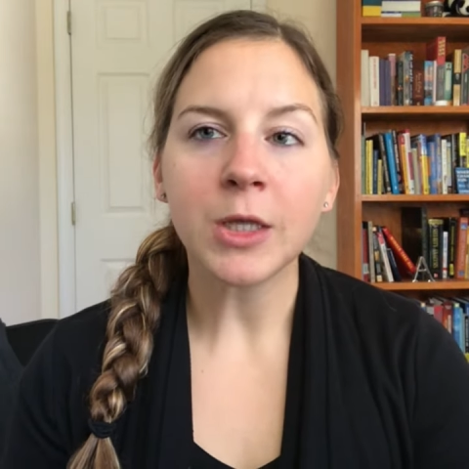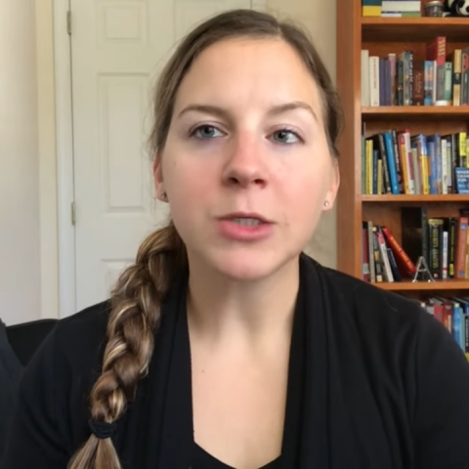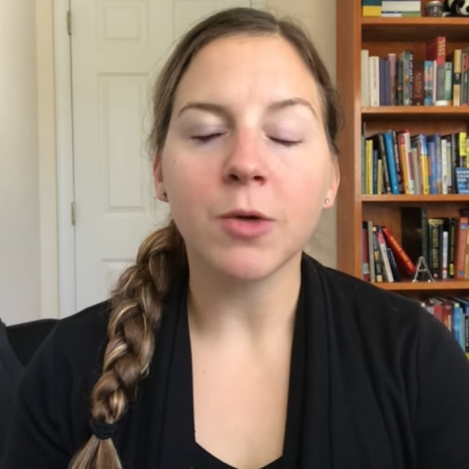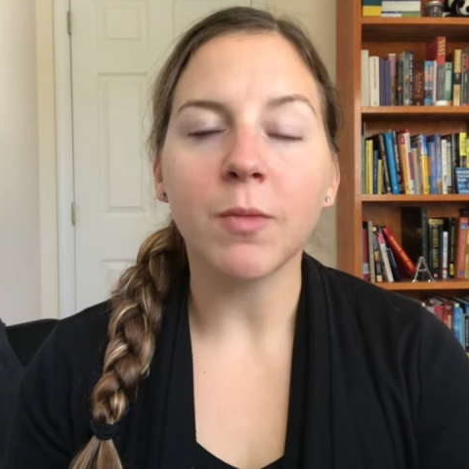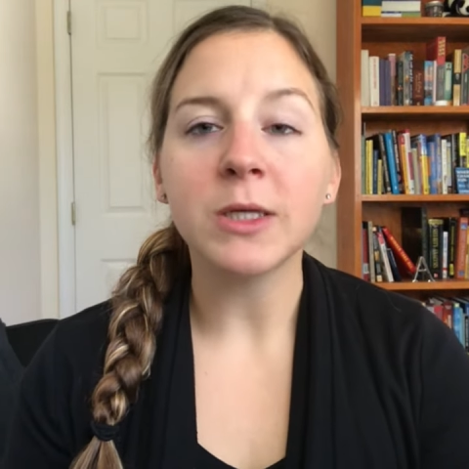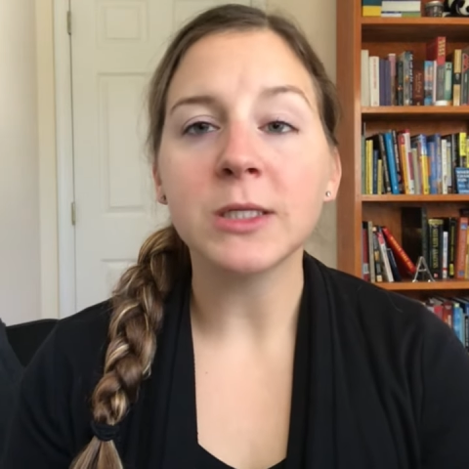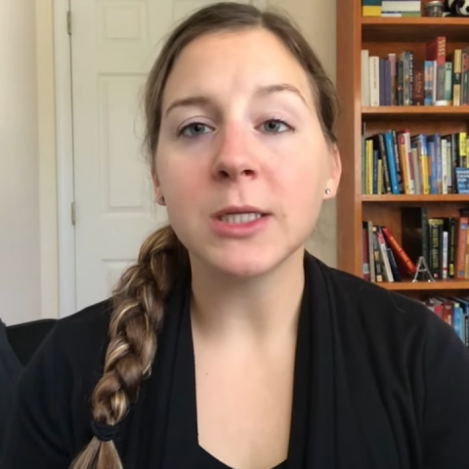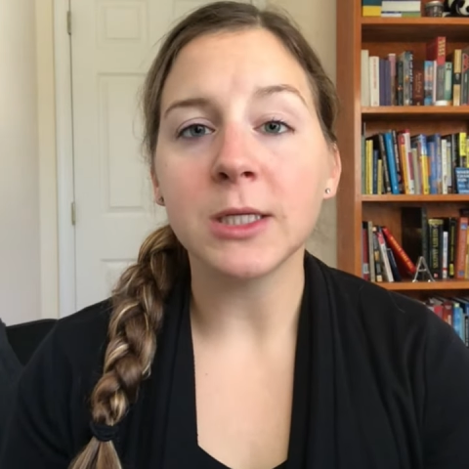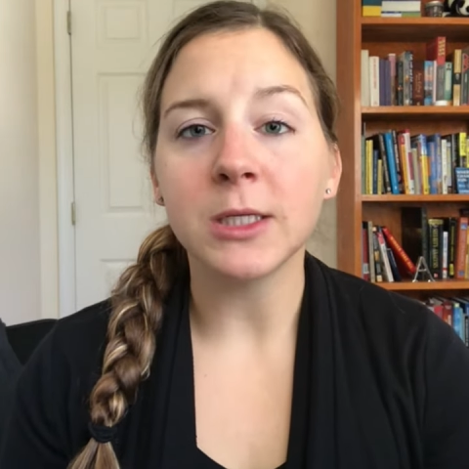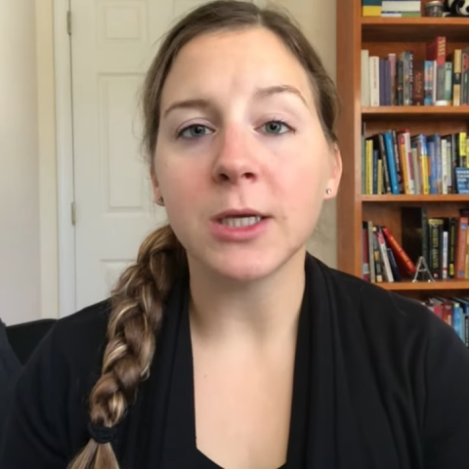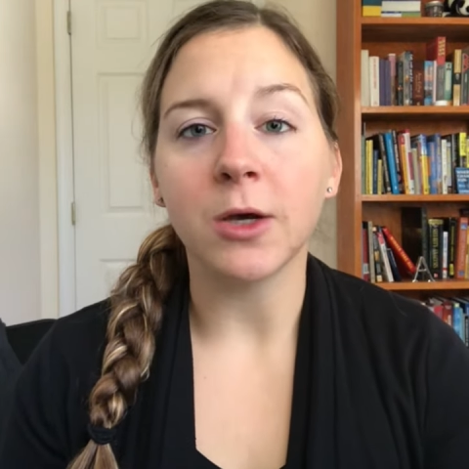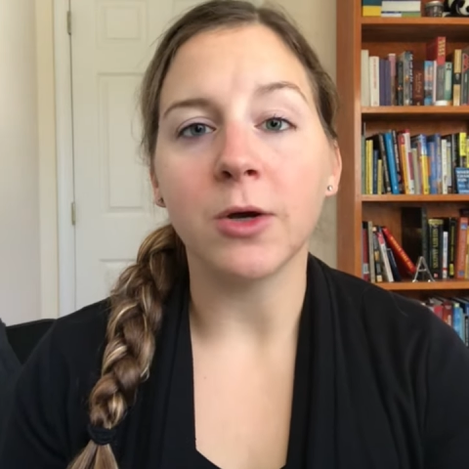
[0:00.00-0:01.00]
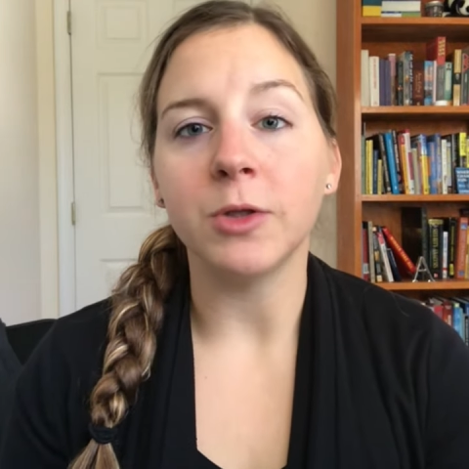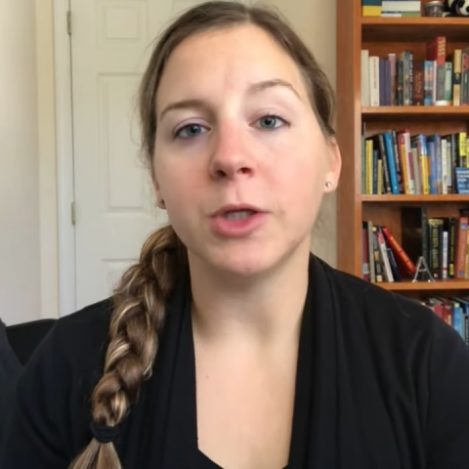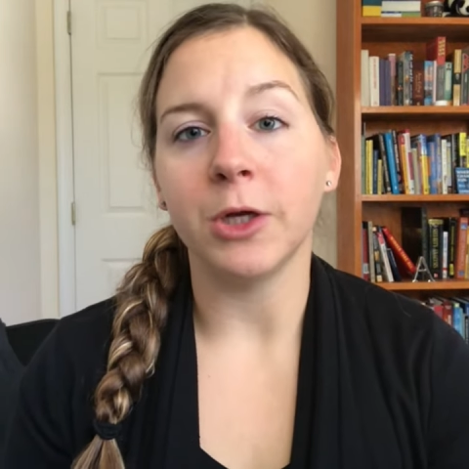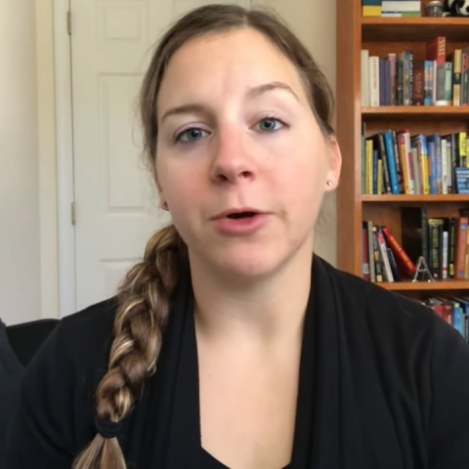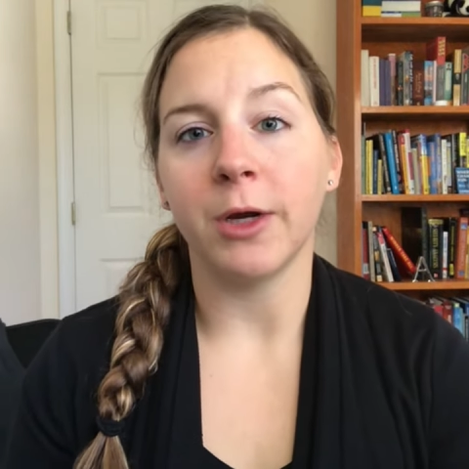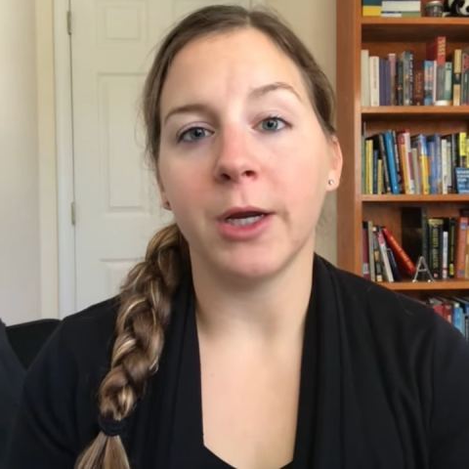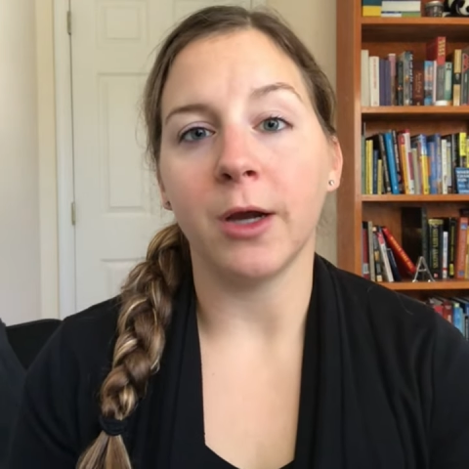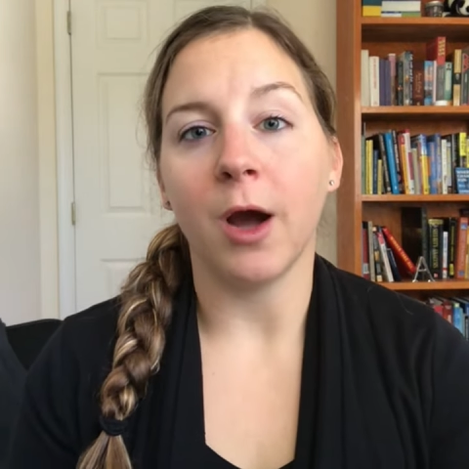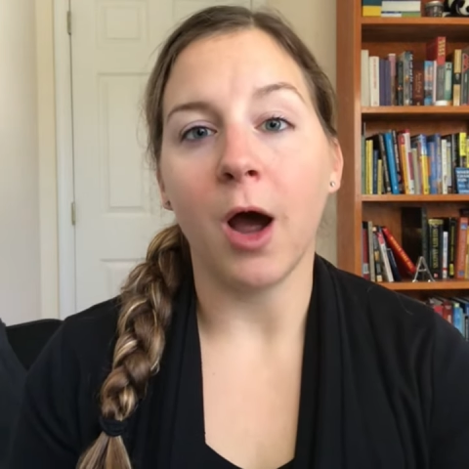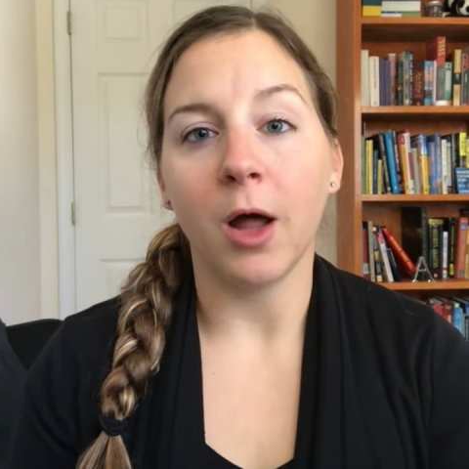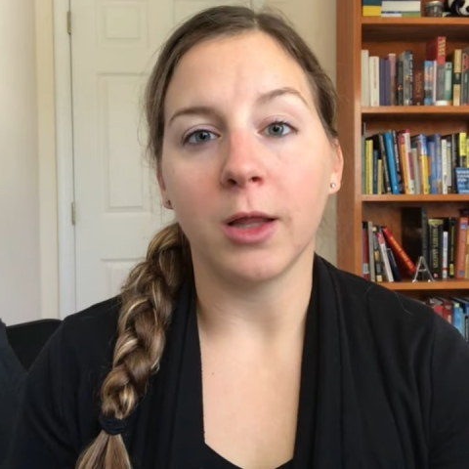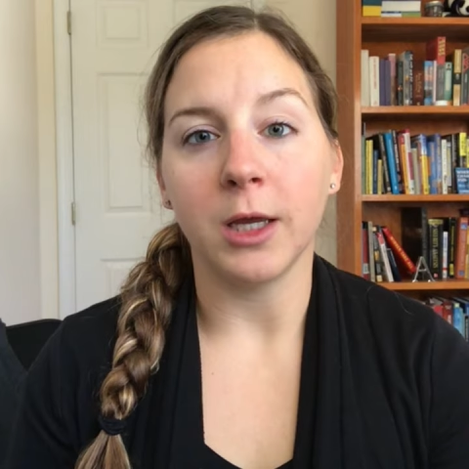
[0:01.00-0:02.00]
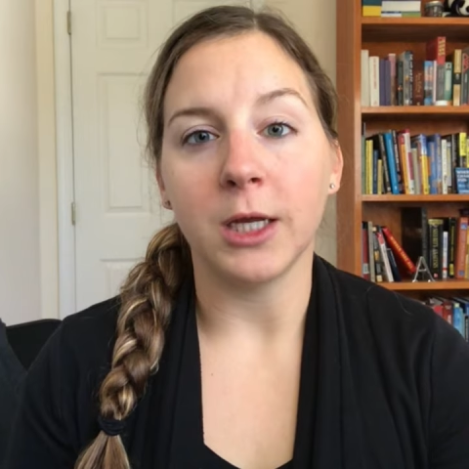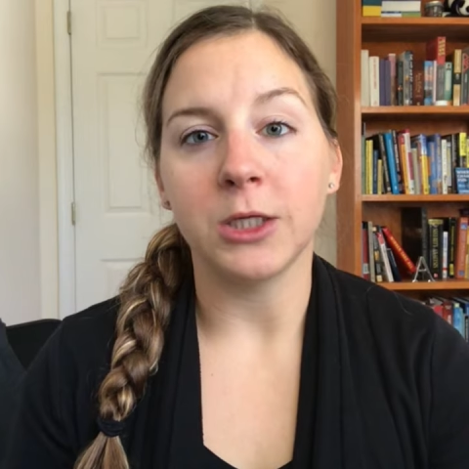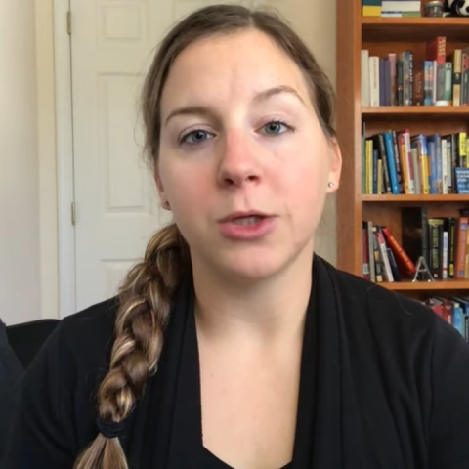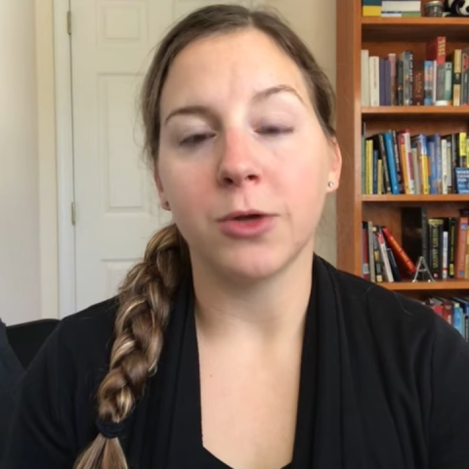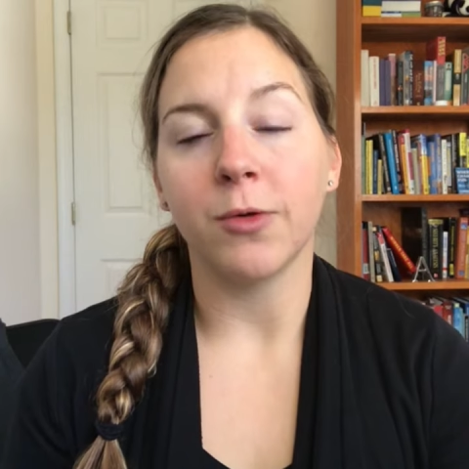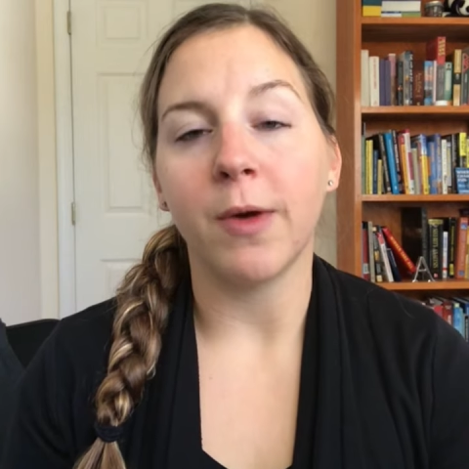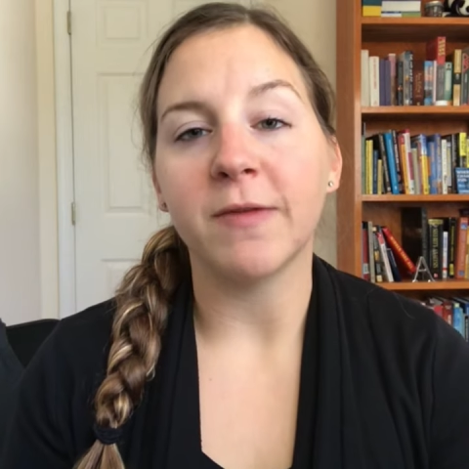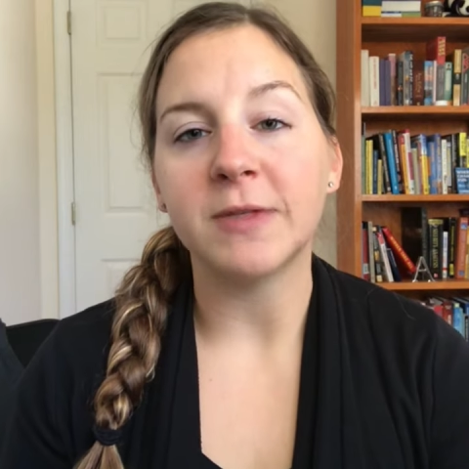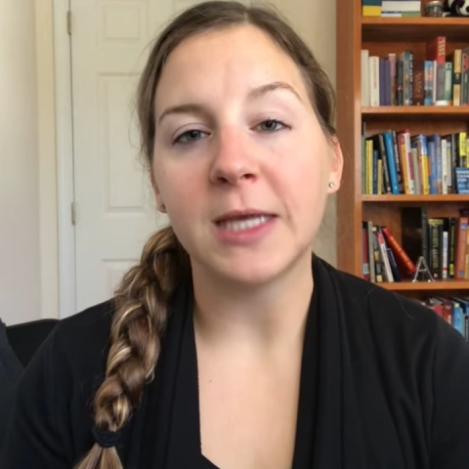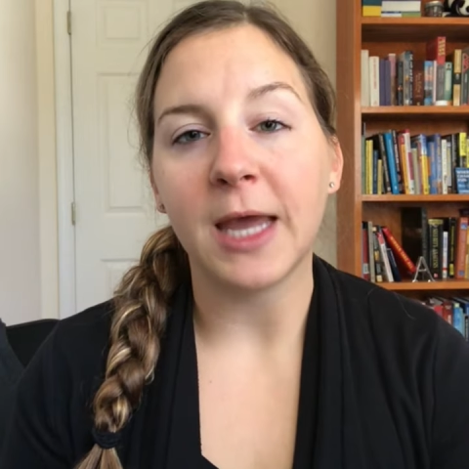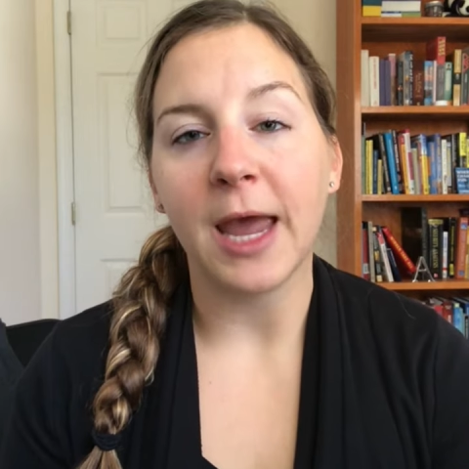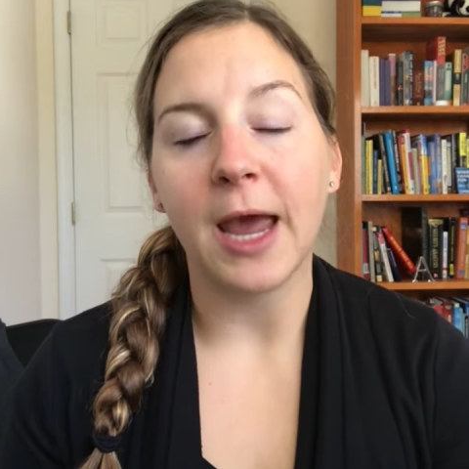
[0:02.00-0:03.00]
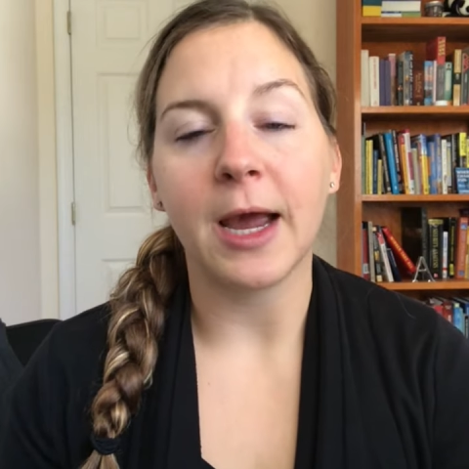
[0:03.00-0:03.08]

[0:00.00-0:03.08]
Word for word: So it wasn't until during college through FCA